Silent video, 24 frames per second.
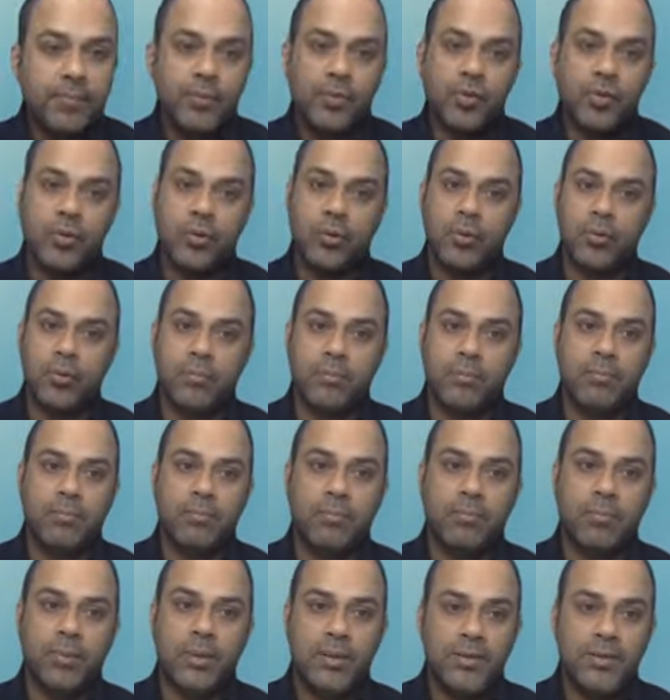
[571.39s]
So
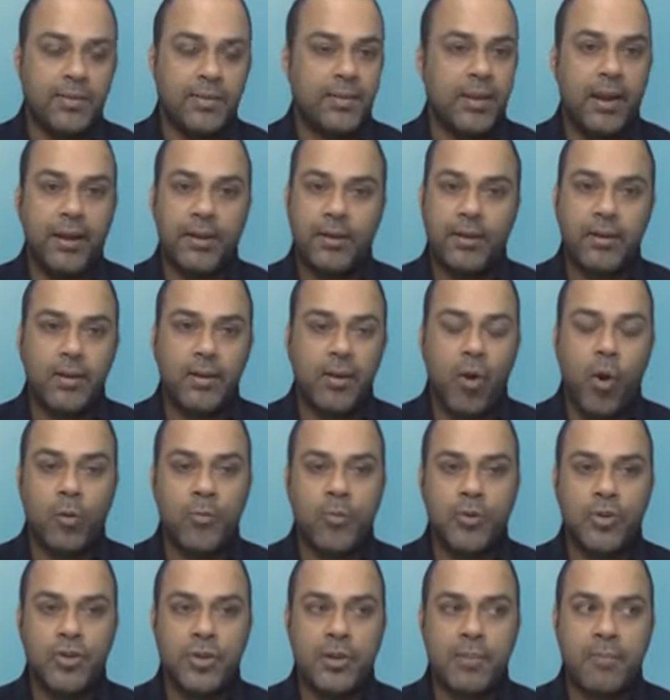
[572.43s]
this is like
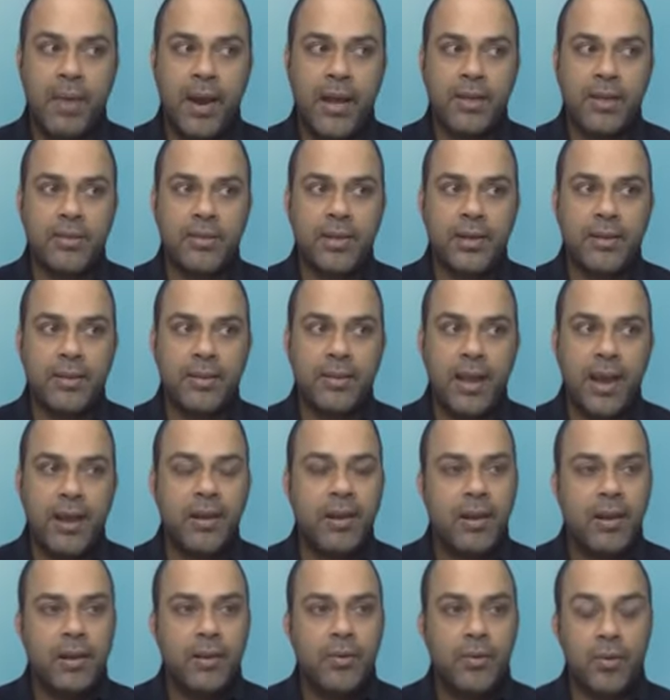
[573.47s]
almost imagining that
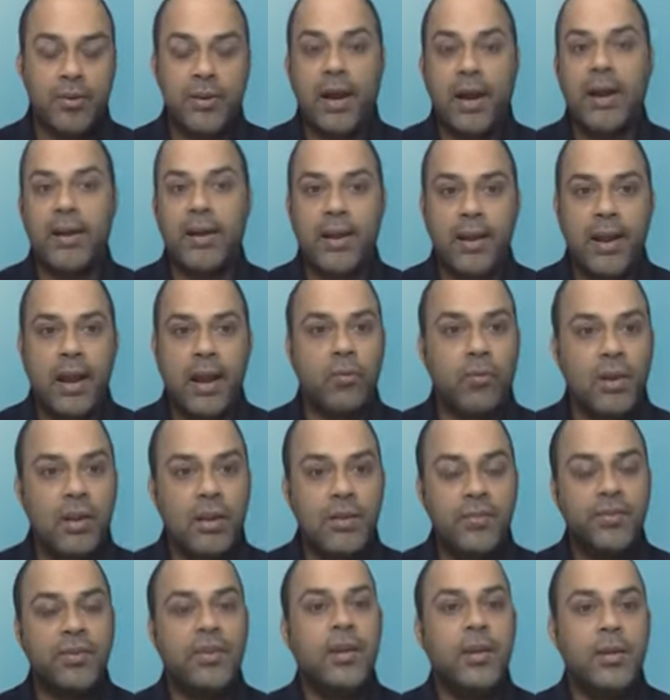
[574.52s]
your data now
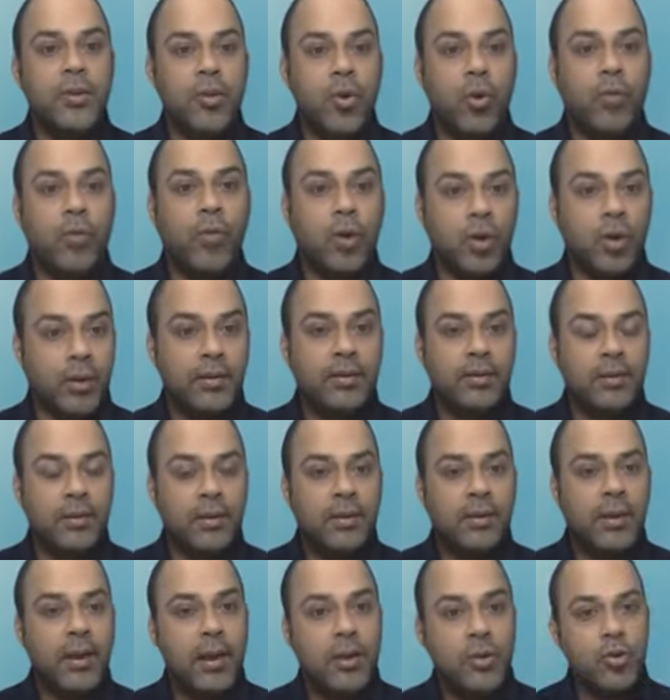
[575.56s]
lives in your wallet,
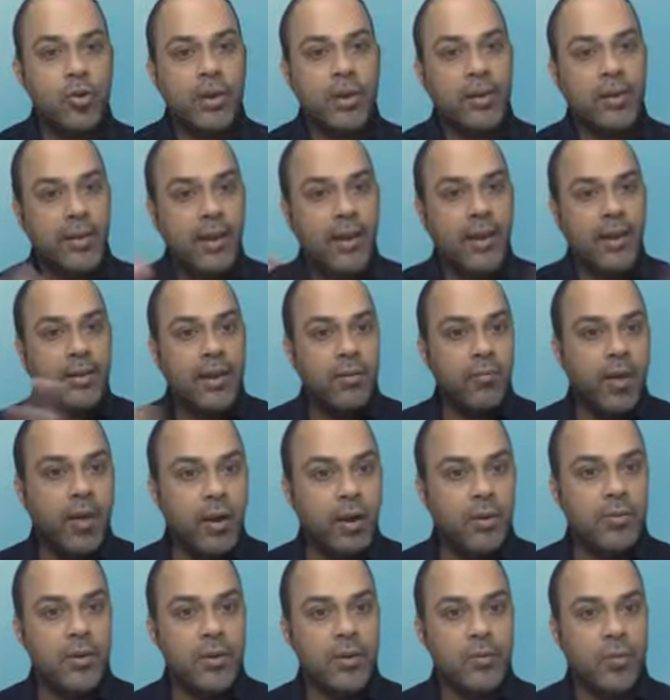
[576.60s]
and you can take that
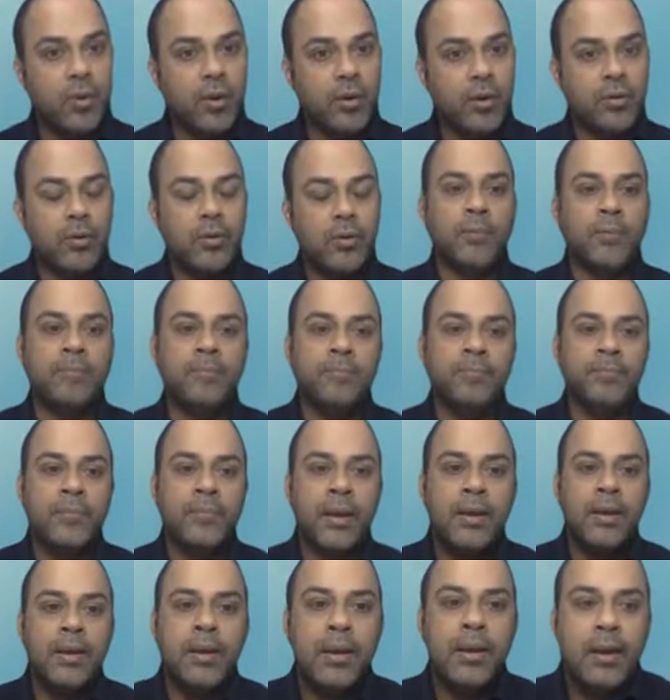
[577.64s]
wherever you want to
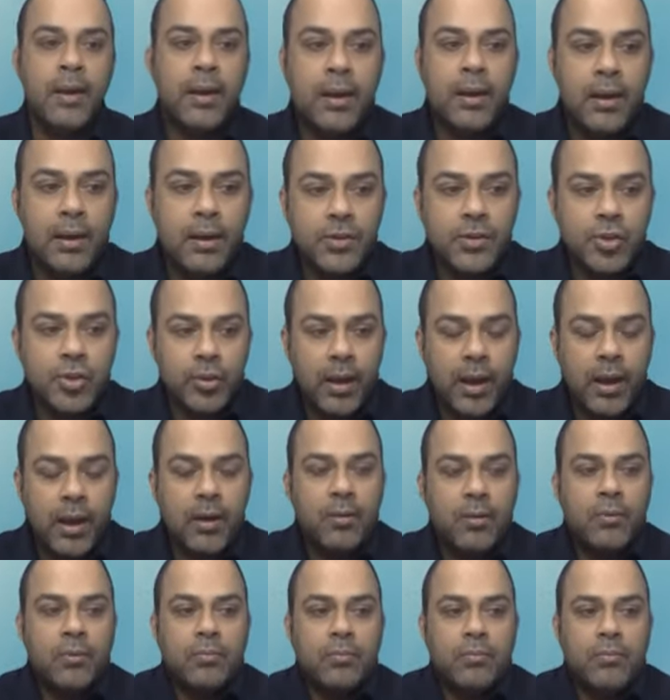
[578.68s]
go. So
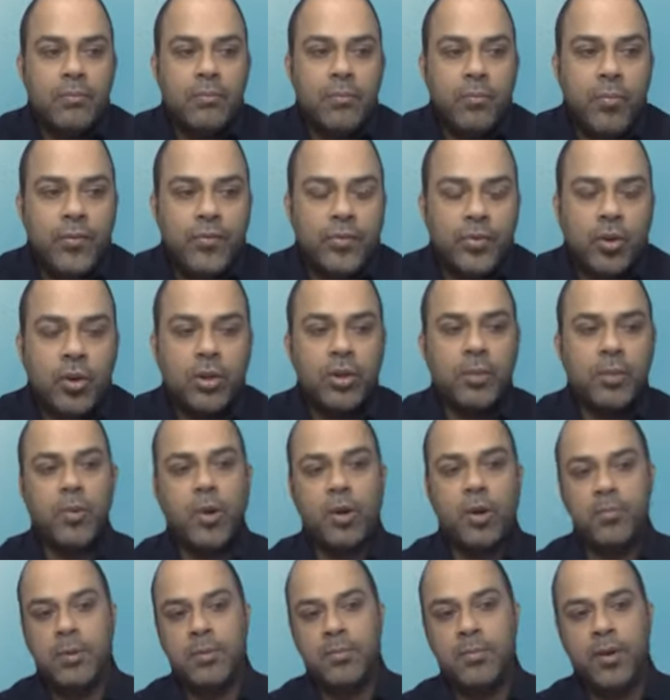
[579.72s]
now we've solved the
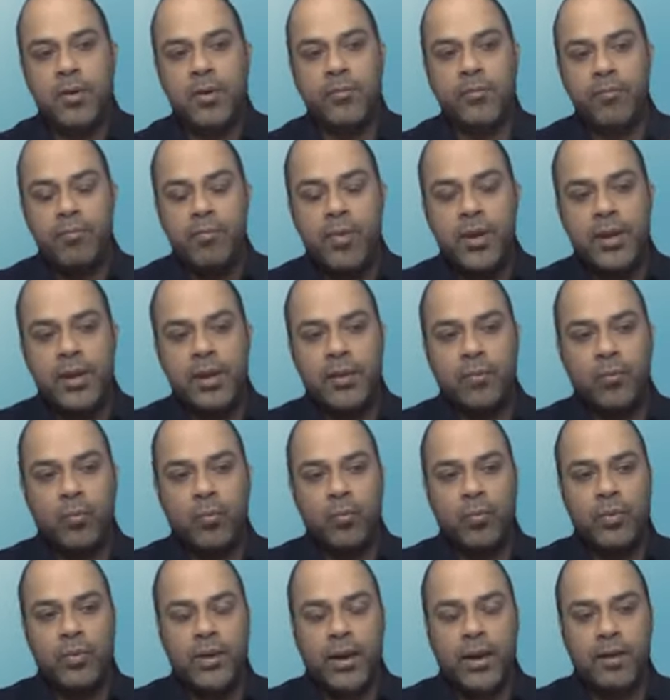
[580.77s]
problem of bringing
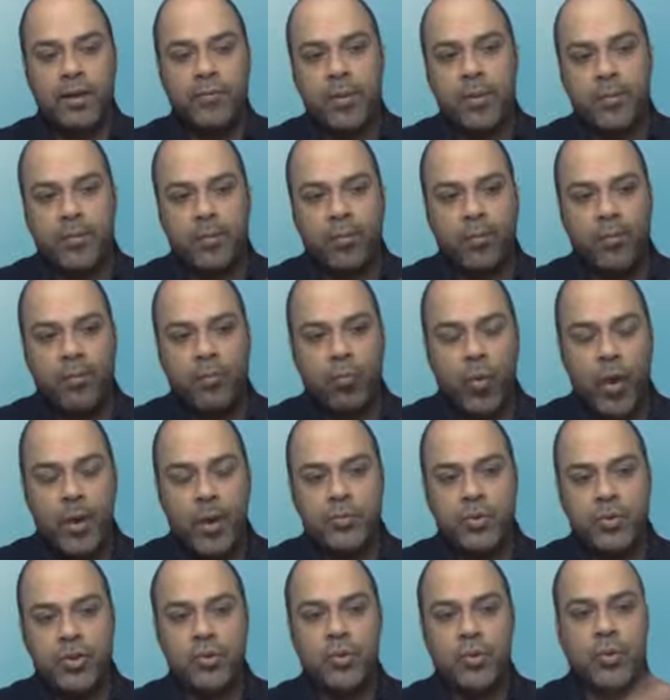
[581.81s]
data from
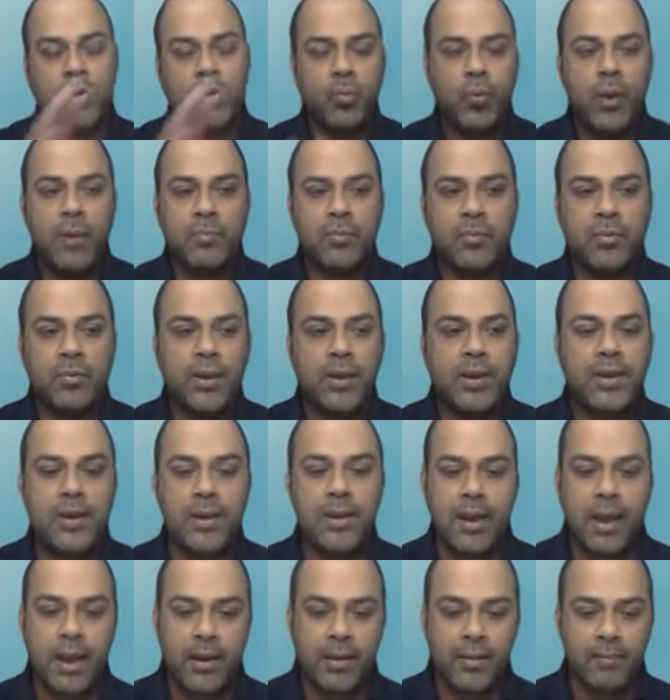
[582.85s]
Web 2 into Web
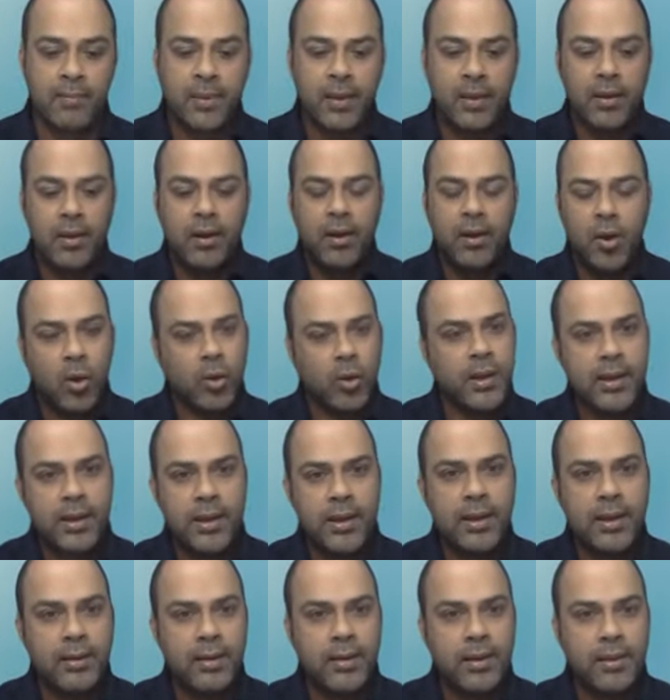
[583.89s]
3 and locking
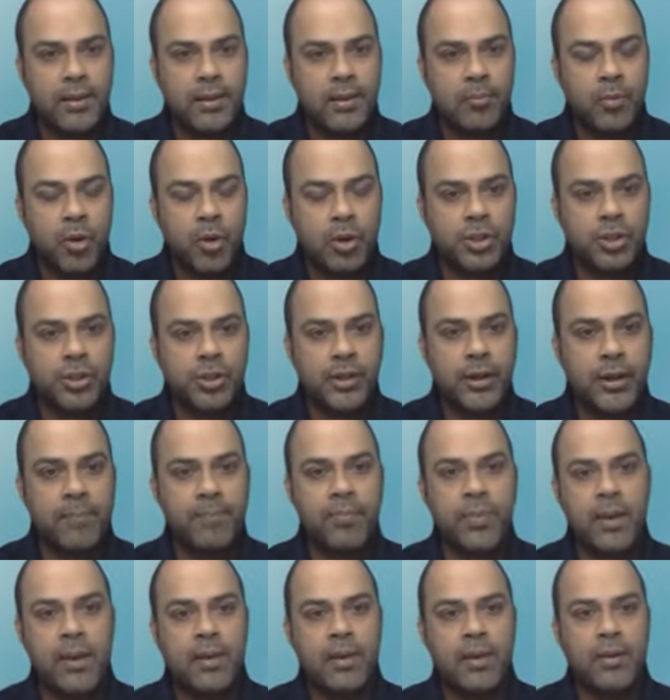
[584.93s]
it in the blockchain.
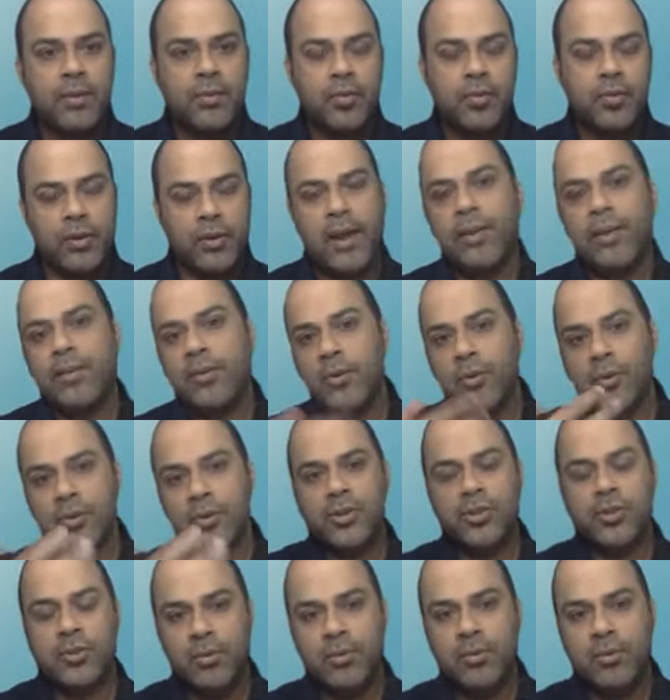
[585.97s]
So that goes
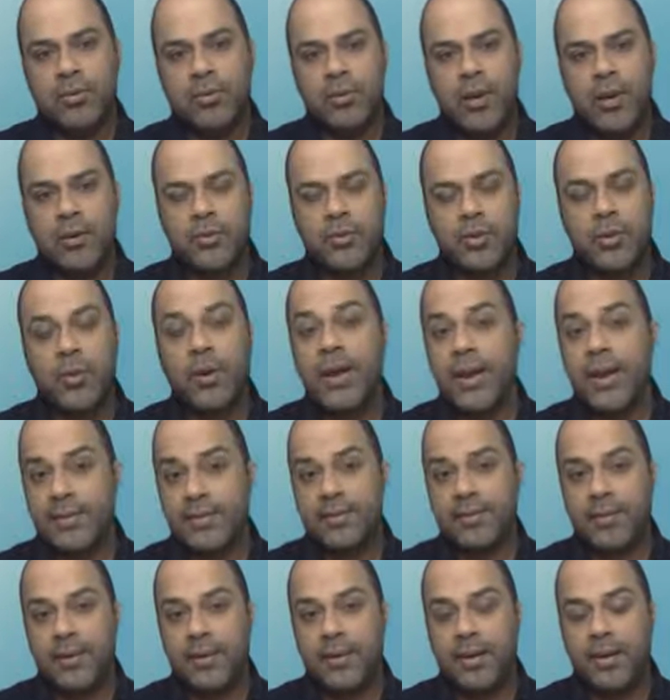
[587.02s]
to your
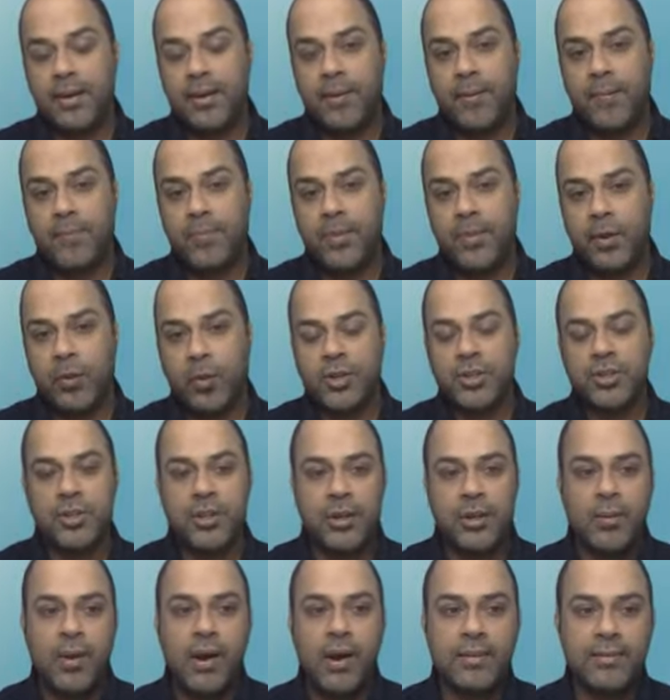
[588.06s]
next, the question that
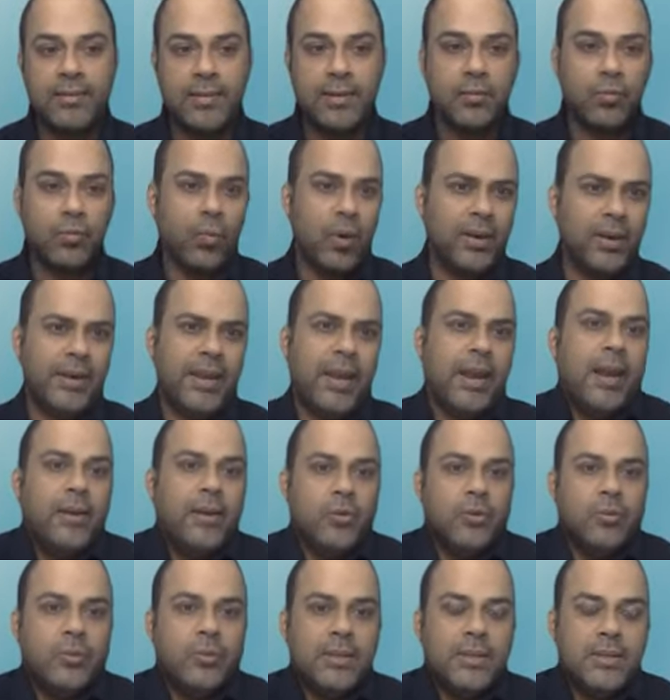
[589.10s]
you asked is, what can I
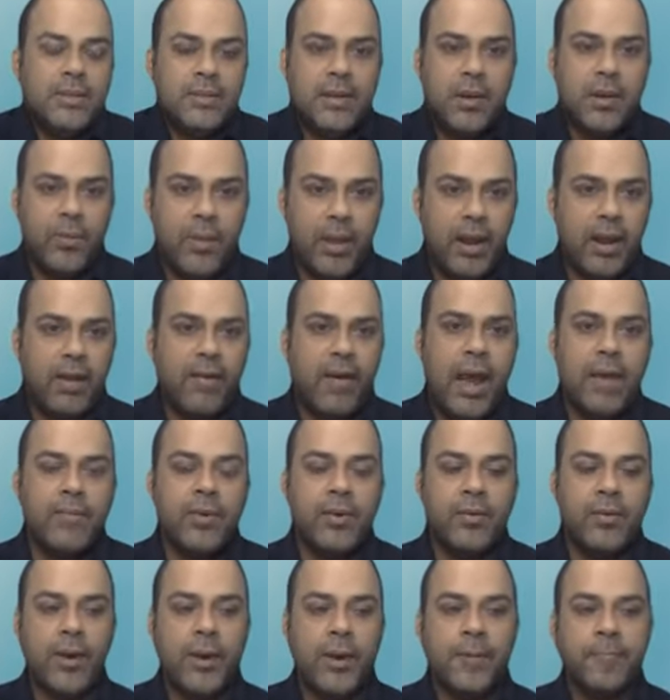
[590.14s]
do with this now that I have
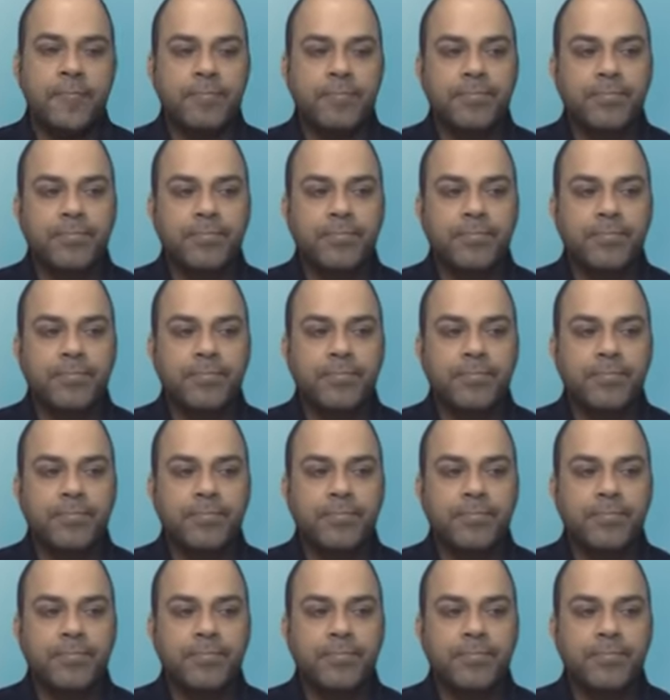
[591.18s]
it, right?